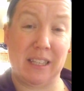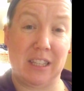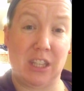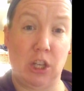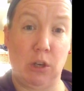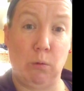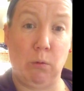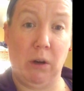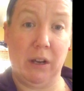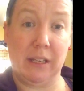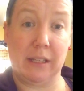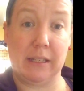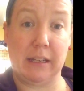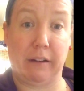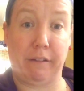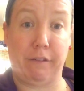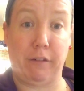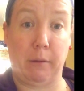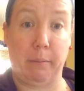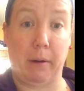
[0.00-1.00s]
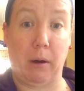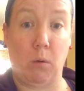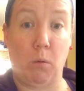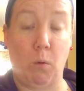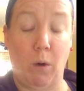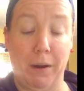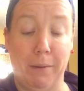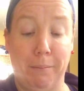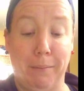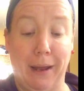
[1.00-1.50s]
that you want to stick for about
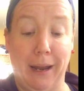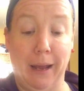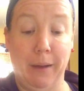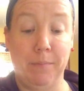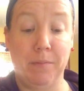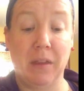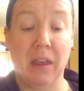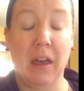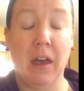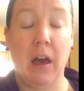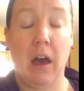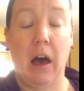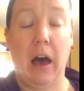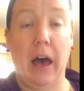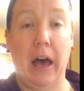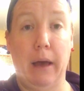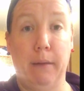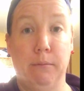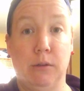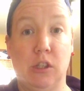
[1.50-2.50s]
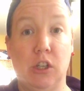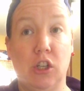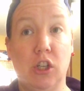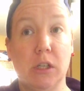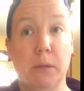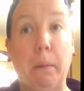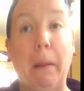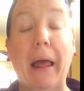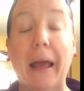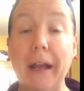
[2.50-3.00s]
1 minute. So
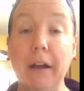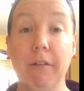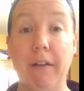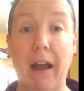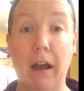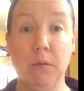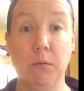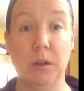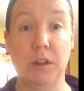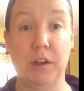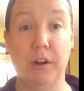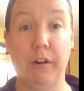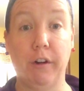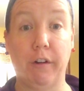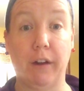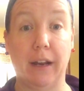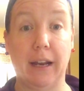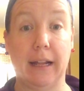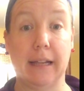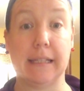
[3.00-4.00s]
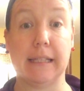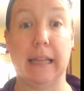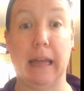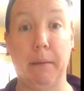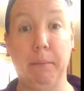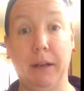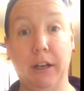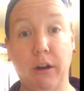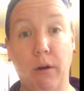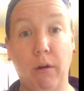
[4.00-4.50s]
just play around with your ingredients.
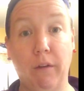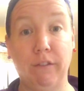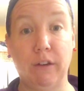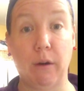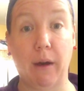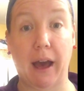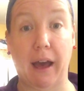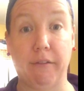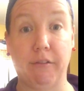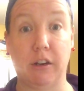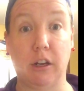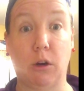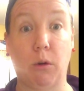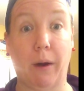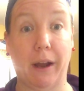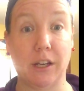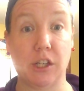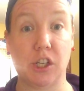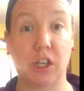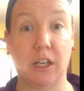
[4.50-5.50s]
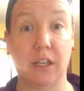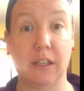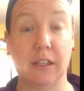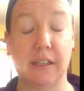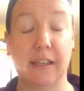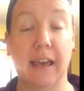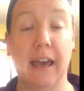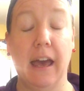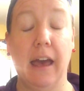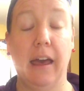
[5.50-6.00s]
Let me know if you have any questions.
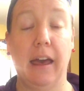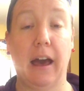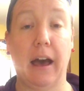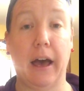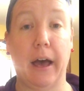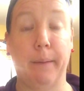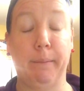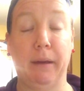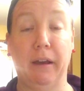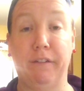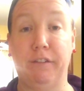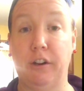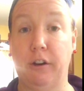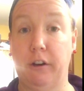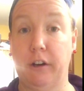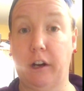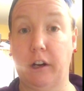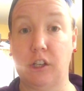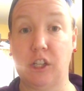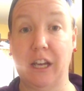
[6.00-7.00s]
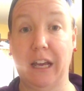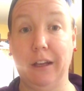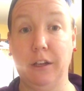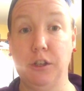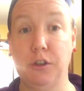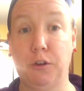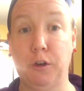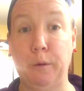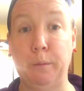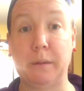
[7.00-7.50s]
If you're in our
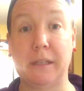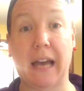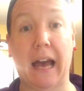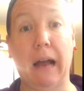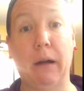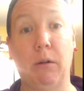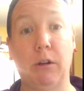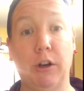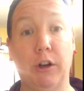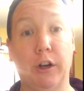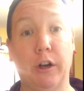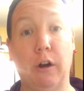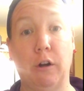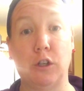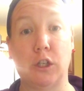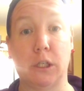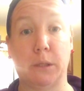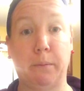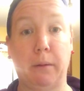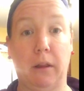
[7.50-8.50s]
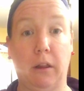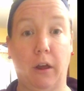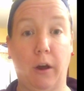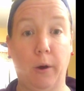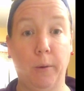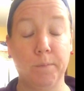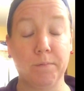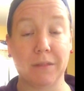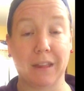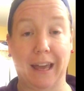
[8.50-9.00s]
challenge group, tag one of your coaches
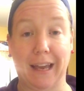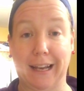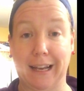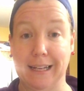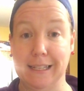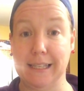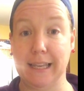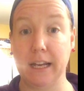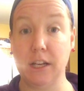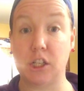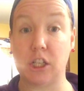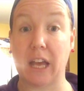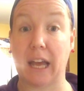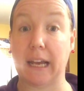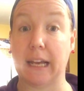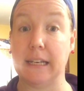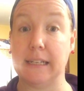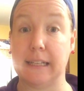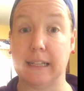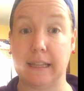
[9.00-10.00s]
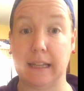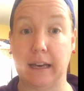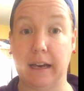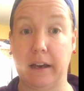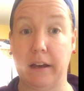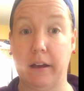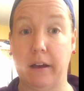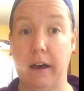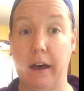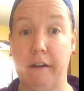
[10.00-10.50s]
below. Like I said, check into
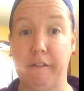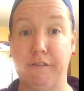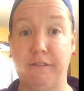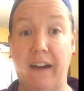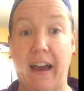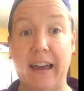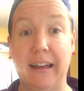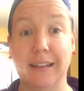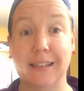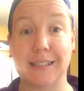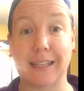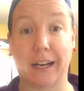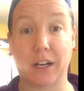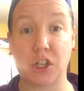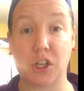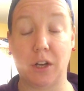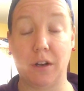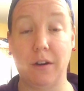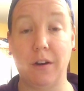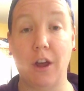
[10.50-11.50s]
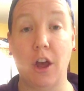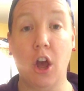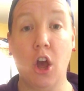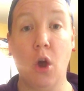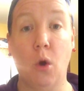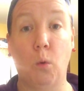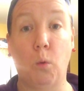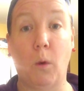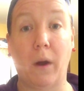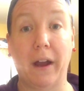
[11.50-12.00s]
the file section
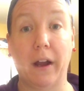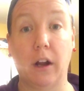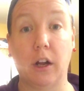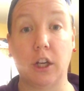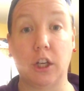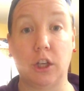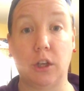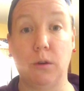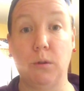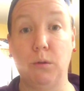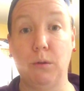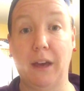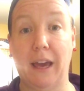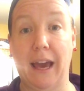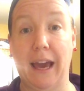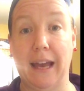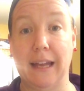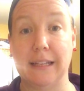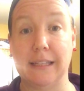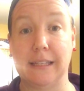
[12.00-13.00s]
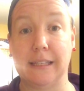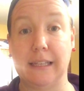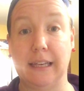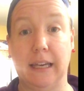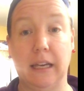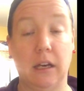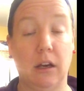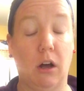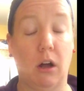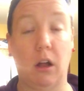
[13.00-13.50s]
where you can
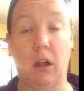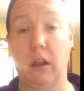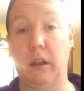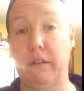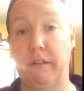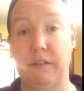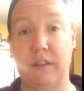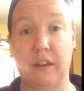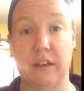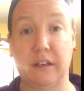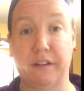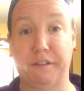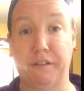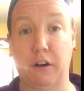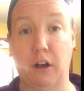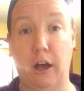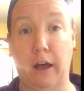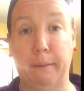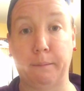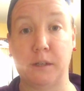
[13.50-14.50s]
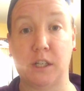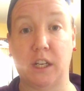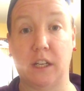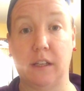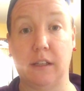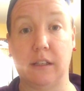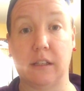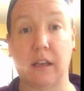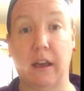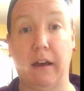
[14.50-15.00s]
see all of the different
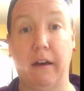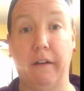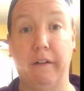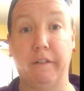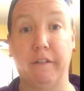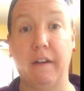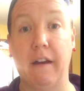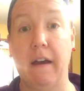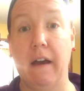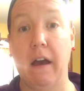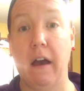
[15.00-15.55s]
options of